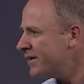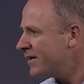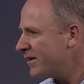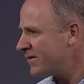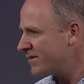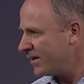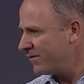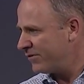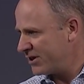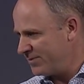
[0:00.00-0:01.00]
There's a ton of
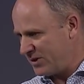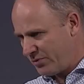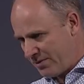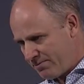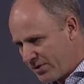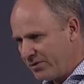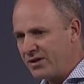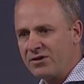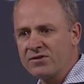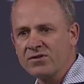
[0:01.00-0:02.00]
friction between building
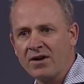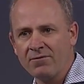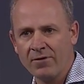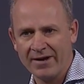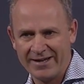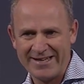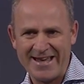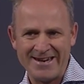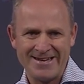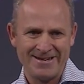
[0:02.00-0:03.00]
your software and
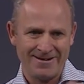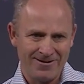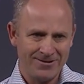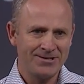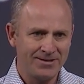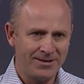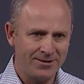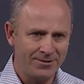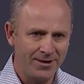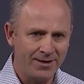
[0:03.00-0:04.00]
getting it onto the
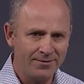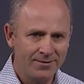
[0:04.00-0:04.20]
internet